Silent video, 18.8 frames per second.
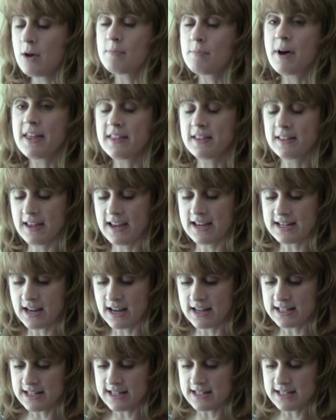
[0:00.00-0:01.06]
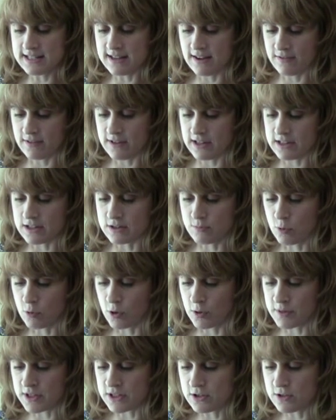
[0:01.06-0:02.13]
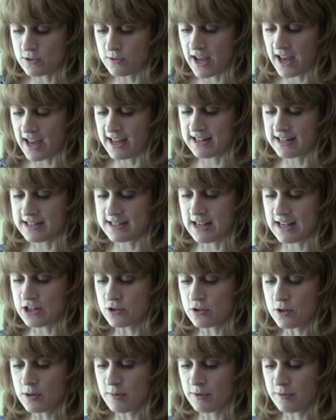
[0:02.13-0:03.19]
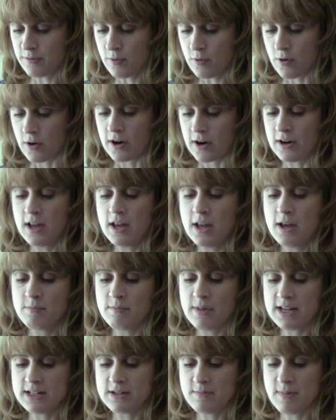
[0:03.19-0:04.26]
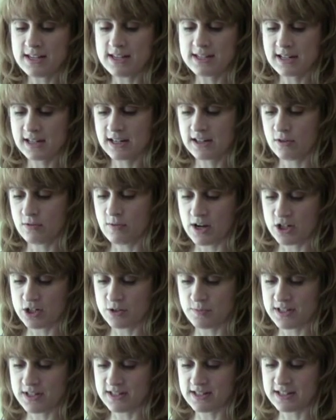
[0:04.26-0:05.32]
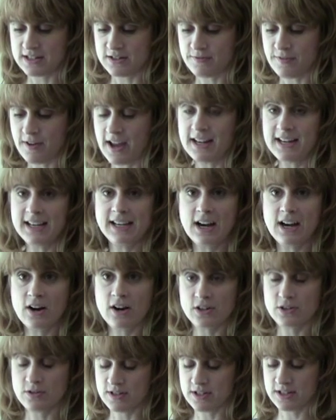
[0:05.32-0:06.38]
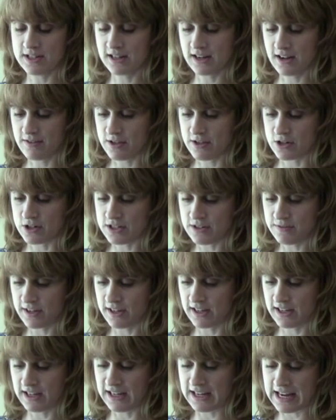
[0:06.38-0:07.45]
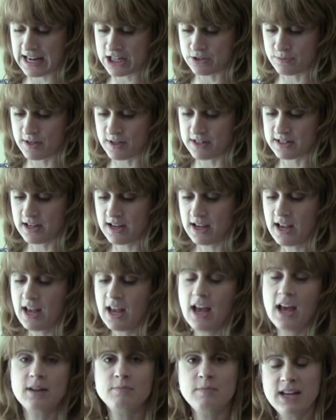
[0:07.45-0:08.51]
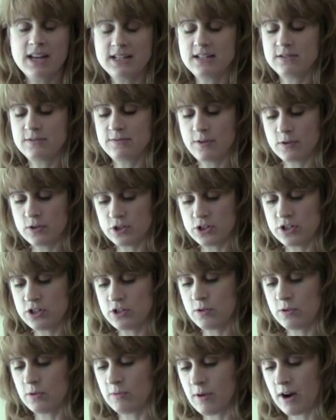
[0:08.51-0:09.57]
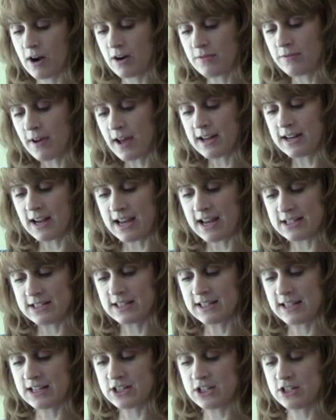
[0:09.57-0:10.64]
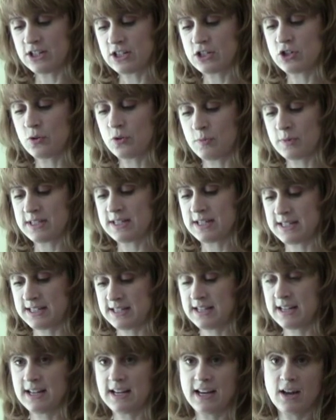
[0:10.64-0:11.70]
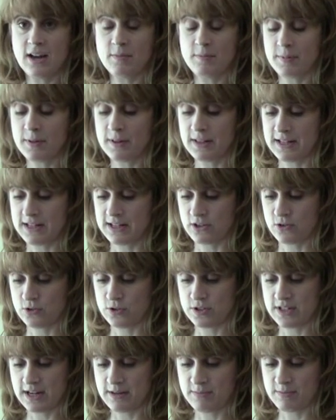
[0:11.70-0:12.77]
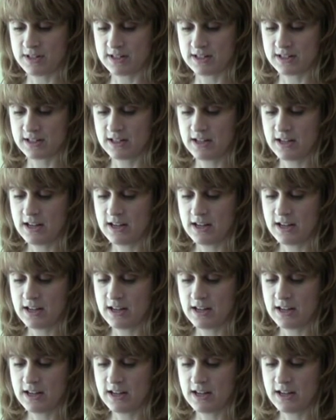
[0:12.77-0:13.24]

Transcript: By the late 1970s, Mormons who had a century before made domestic arrangements the defining characteristic of their civic engagement had made devotion to a rarefied isolationist domesticity a political statement.